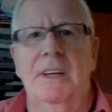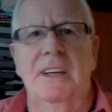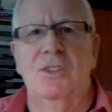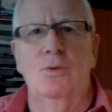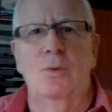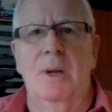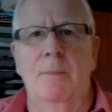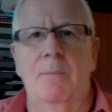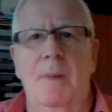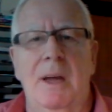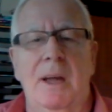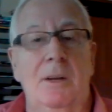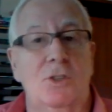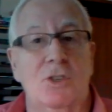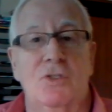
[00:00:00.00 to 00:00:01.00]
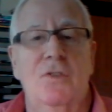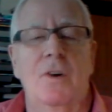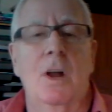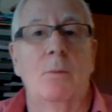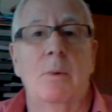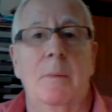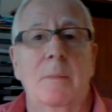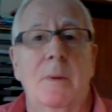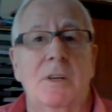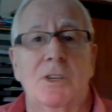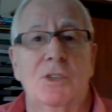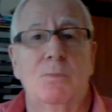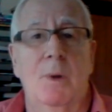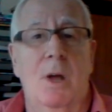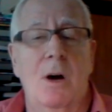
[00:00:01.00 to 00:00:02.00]
to him, and just follow him on
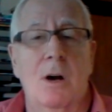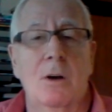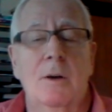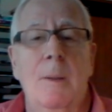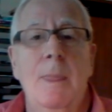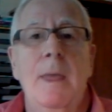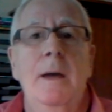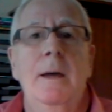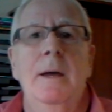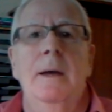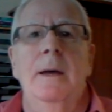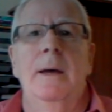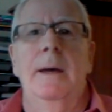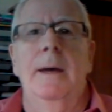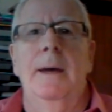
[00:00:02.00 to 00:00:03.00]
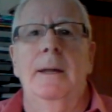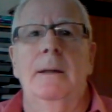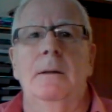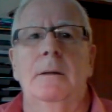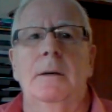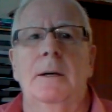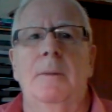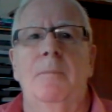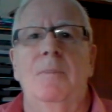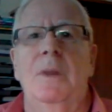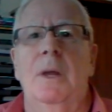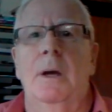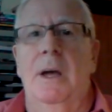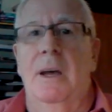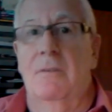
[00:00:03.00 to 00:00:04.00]
his blog, and
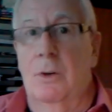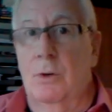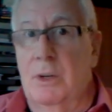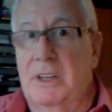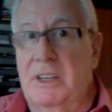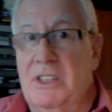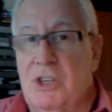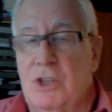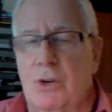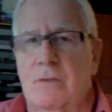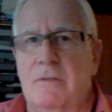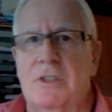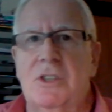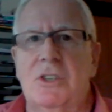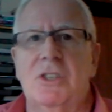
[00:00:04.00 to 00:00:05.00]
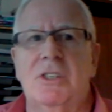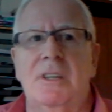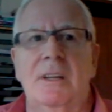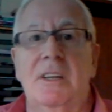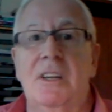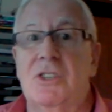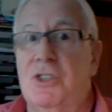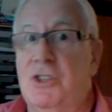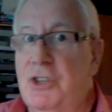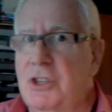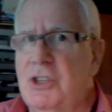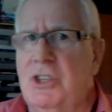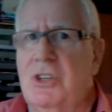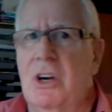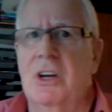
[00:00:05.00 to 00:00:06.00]
have a look at his services that he is
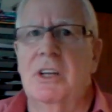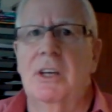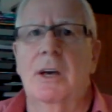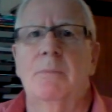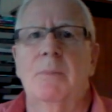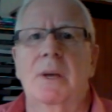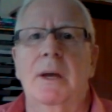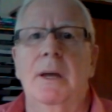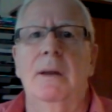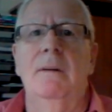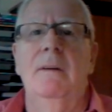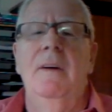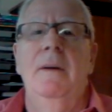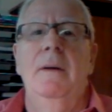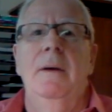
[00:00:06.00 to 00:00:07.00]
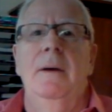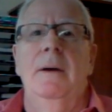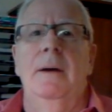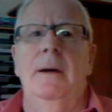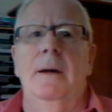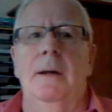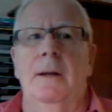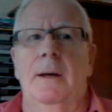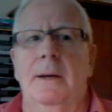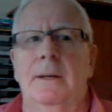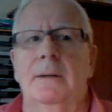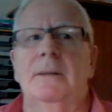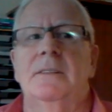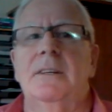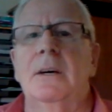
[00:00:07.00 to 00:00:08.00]
just starting up again. And I
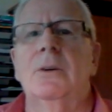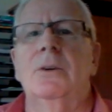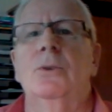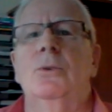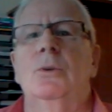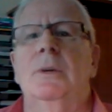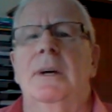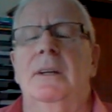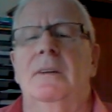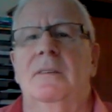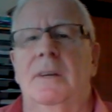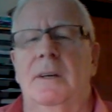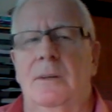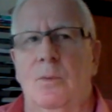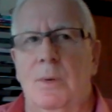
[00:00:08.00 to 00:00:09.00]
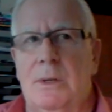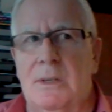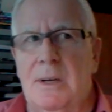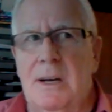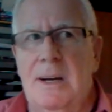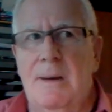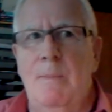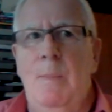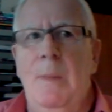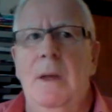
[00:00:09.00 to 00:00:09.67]
can tell you that at one time